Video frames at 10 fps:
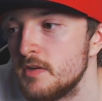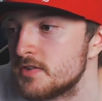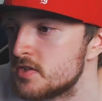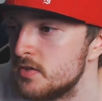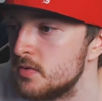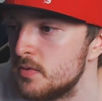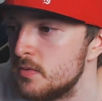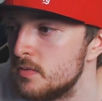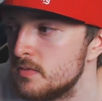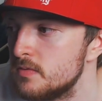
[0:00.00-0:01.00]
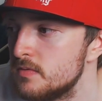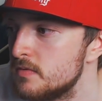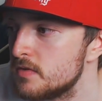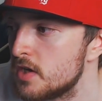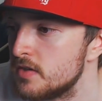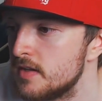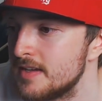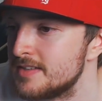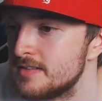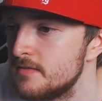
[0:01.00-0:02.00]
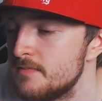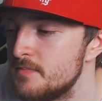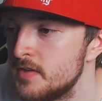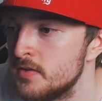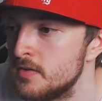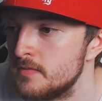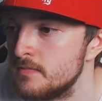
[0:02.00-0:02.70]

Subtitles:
to cut, like, you know,